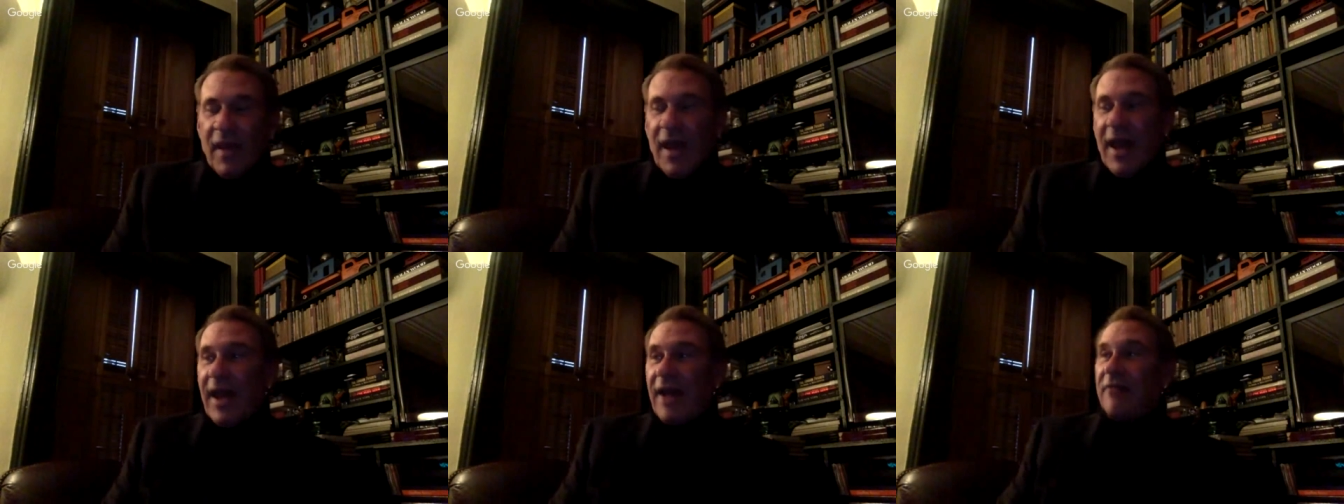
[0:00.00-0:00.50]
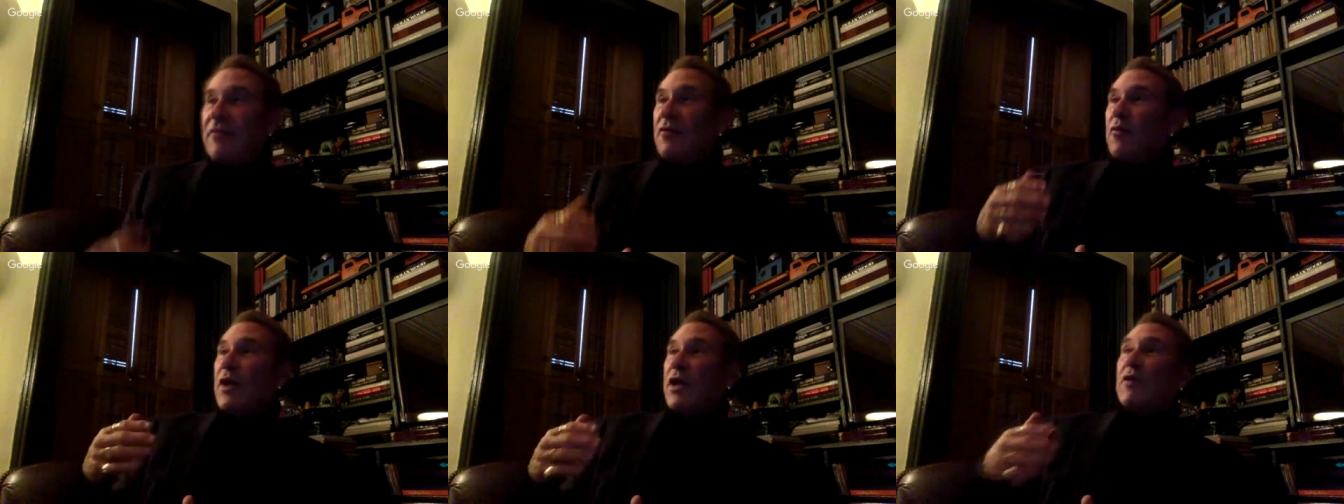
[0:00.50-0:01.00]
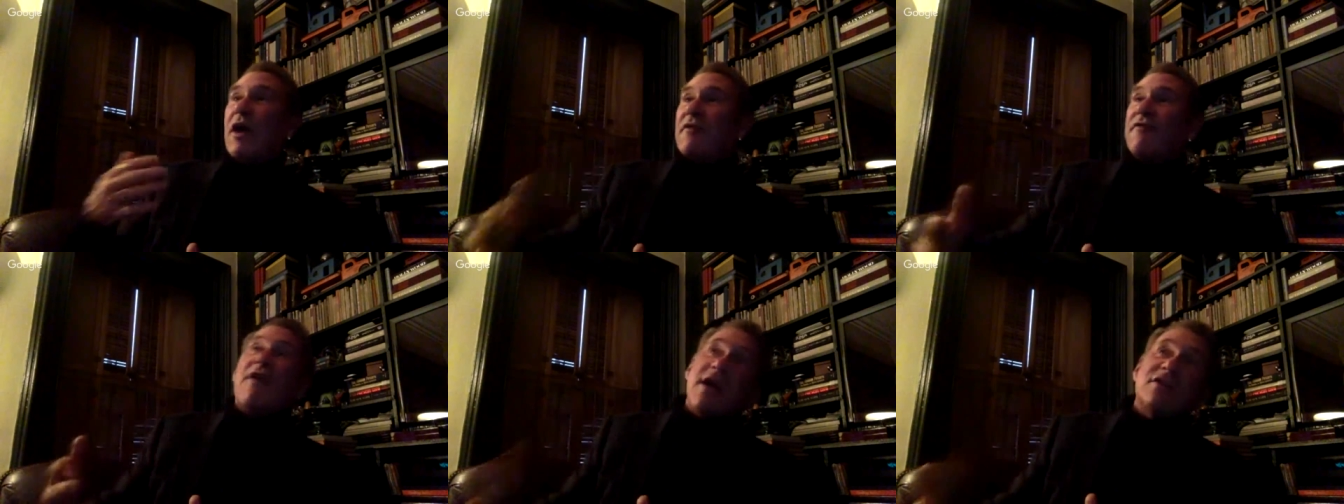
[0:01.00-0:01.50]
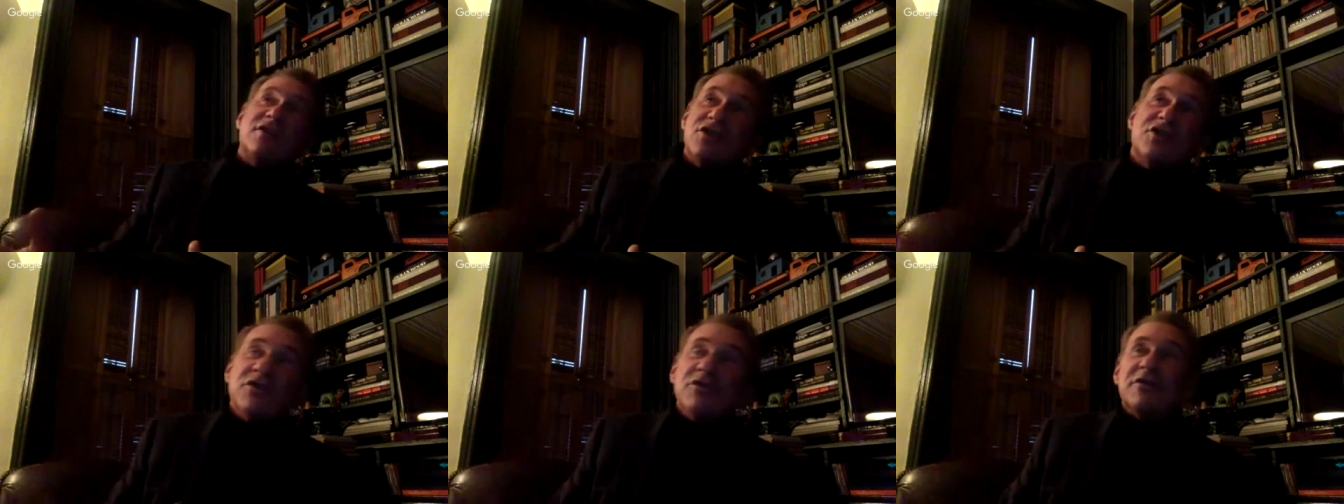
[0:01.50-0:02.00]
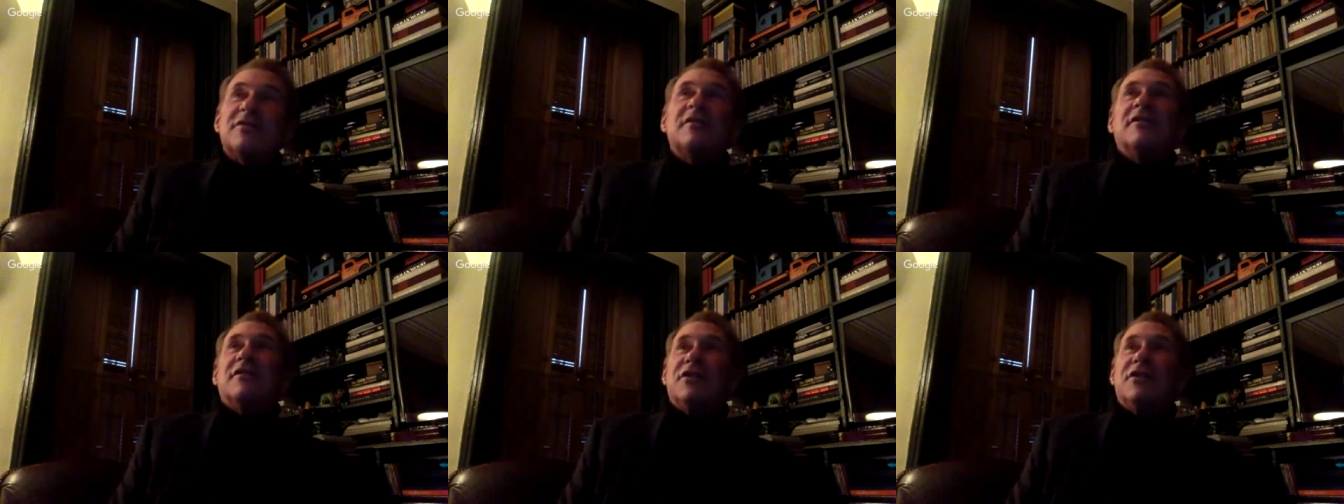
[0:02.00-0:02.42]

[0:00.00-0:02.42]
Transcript: and where you have fashion shoots,